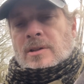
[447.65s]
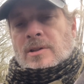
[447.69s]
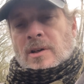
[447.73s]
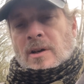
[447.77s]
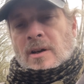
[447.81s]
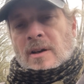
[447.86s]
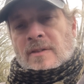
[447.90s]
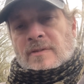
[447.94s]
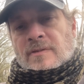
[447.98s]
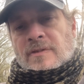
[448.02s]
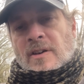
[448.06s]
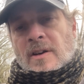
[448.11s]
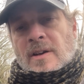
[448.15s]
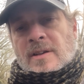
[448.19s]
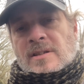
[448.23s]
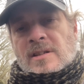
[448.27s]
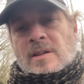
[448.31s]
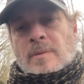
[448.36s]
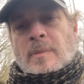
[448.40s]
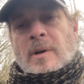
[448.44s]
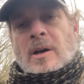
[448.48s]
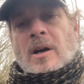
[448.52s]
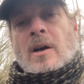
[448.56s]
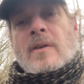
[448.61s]
try and find
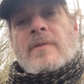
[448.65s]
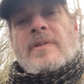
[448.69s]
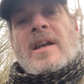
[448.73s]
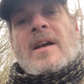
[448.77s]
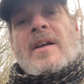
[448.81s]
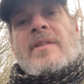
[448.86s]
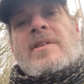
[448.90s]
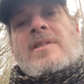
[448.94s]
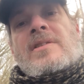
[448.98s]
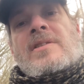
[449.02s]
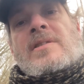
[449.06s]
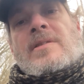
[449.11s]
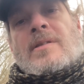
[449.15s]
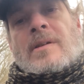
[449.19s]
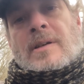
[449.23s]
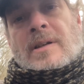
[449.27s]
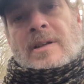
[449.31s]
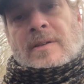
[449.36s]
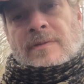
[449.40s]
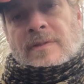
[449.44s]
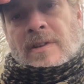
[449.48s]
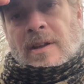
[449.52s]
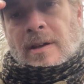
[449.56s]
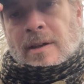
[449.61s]
somewhere over the other
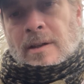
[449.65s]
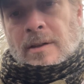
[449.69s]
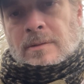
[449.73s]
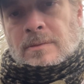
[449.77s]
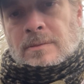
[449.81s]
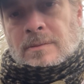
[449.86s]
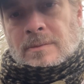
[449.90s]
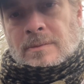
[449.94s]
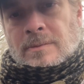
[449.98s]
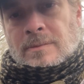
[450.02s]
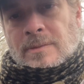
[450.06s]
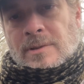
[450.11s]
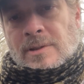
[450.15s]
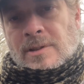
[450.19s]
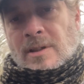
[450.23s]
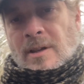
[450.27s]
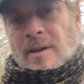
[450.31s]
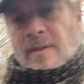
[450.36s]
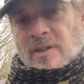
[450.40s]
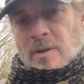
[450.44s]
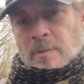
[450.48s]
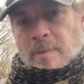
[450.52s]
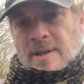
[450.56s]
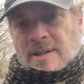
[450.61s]
side of the hill. So
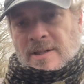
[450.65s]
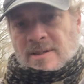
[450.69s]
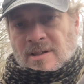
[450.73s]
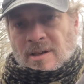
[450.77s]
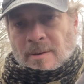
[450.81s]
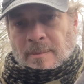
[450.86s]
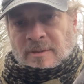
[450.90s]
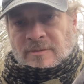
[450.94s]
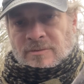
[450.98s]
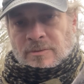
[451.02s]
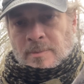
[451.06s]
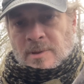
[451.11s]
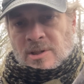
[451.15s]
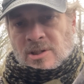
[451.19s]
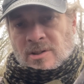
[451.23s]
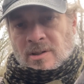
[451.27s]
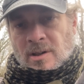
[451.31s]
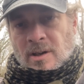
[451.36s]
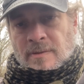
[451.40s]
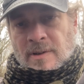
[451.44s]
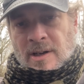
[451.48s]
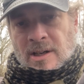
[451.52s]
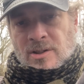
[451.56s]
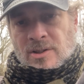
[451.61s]
if the wind's coming from this
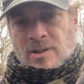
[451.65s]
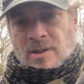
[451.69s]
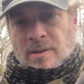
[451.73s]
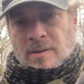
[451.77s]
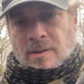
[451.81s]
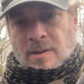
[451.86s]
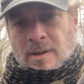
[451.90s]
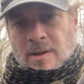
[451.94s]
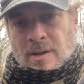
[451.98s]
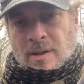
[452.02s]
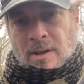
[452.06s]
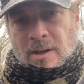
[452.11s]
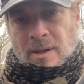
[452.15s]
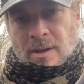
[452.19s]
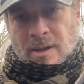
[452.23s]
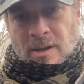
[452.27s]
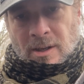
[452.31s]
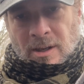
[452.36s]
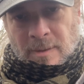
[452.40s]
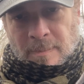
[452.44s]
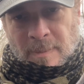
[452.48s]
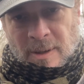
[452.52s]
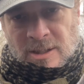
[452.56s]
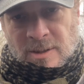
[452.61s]
direction,
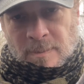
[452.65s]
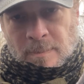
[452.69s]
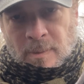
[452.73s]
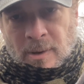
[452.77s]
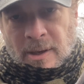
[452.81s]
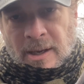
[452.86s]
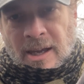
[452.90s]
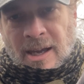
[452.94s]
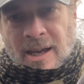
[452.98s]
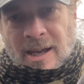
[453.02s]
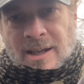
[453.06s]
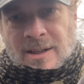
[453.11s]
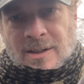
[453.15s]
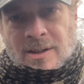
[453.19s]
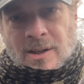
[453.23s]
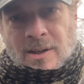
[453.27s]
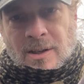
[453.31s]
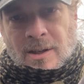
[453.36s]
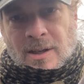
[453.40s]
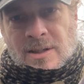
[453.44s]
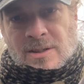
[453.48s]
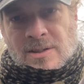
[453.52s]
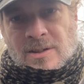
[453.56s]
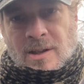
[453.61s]
Imagine my head
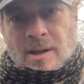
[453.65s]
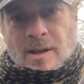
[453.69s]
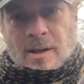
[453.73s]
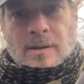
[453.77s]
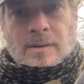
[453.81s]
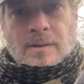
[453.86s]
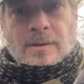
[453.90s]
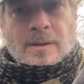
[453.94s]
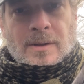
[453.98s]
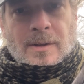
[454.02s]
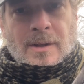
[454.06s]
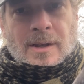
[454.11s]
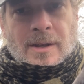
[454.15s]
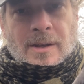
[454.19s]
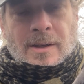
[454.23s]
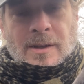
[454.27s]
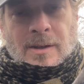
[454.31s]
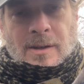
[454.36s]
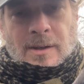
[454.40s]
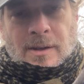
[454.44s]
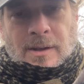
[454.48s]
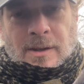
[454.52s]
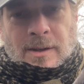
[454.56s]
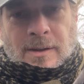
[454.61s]
is the hill.
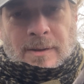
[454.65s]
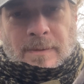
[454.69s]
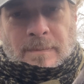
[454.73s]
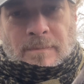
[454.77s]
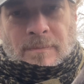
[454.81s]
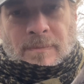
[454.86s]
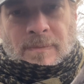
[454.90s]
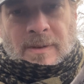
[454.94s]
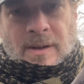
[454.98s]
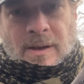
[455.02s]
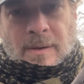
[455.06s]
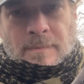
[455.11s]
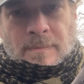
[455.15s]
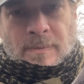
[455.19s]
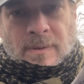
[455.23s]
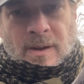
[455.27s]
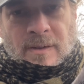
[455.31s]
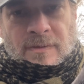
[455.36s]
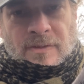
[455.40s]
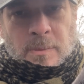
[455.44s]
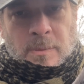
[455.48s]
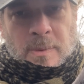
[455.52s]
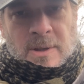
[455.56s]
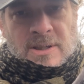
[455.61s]
Yeah,
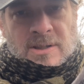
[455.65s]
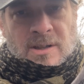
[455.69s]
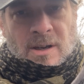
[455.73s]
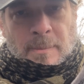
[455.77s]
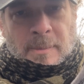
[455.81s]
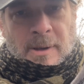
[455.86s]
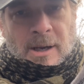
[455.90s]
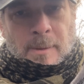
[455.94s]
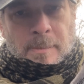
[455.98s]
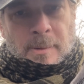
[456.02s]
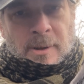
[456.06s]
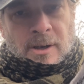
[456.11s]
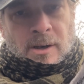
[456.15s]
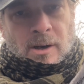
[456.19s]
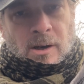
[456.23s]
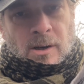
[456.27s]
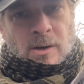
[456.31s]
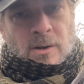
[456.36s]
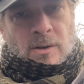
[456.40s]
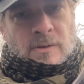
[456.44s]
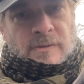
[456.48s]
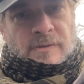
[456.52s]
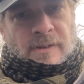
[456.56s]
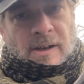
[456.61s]
if the wind's coming up and
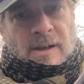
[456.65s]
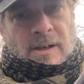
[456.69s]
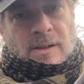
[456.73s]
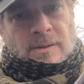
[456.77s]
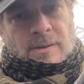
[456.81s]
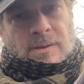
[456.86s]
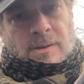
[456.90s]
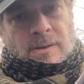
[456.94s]
over,